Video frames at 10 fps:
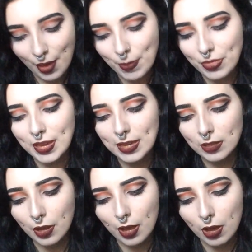um,
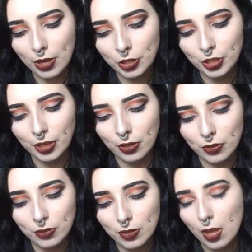these
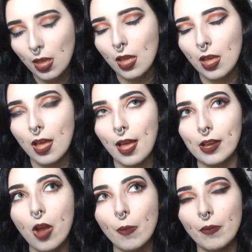eyeshadows,
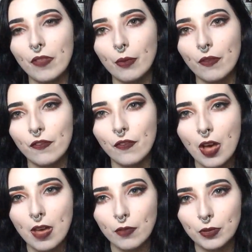I can't remember if they were
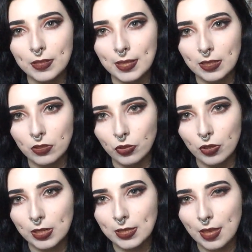five or six
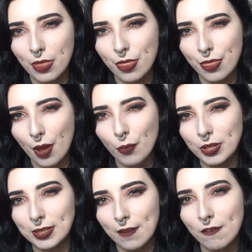dollars. I, I
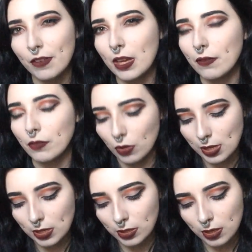want to say five
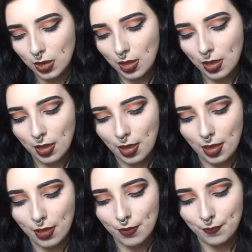dollars.
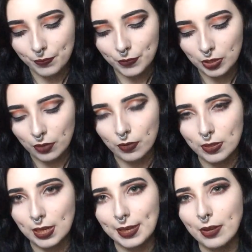Um, so
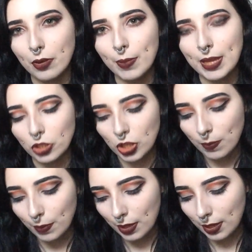it's a little bit
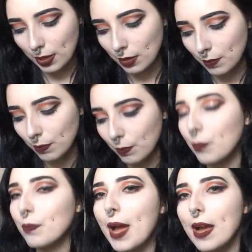cheaper in
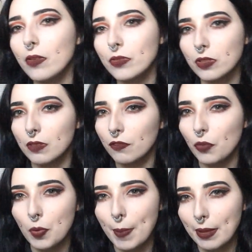pounds,
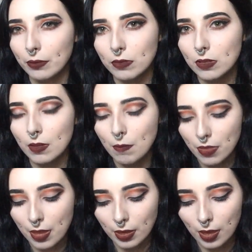four pounds
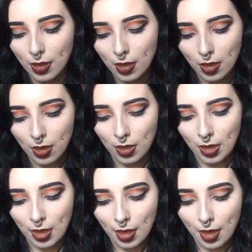something,
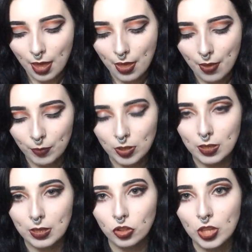because
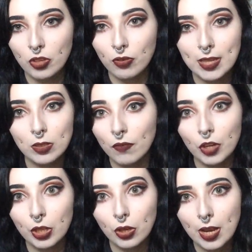um, the exchange rate's not
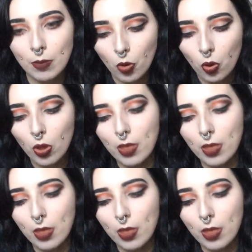very good anymore.